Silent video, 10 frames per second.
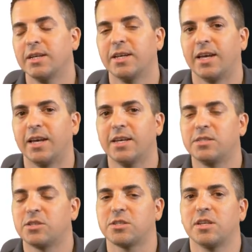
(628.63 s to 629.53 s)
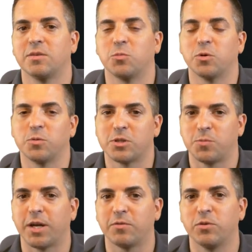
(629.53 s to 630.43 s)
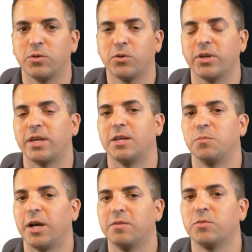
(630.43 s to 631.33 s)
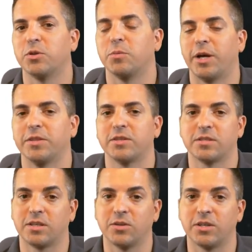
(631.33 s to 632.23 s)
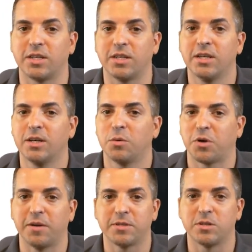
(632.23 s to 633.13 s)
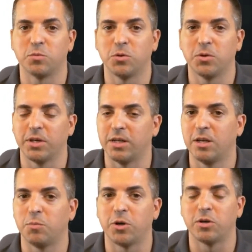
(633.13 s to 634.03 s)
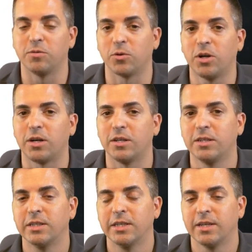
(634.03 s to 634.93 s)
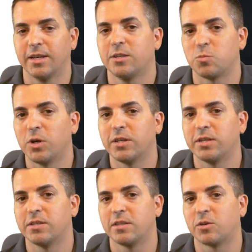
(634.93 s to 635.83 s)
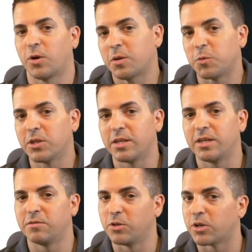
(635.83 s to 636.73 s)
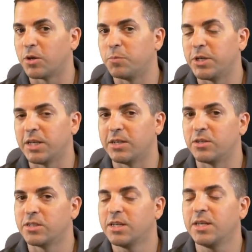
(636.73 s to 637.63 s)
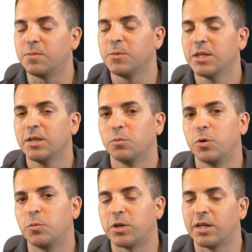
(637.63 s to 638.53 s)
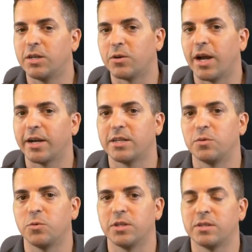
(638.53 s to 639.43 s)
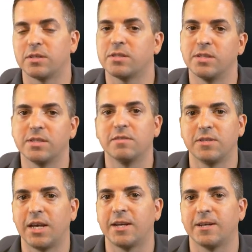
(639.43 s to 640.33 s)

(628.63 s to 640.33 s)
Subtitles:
and just that we're respectful and mindful about the security, privacy rule, and HIPAA overall, as well as the credibility of your company and your team when we're interacting with this sensitive data.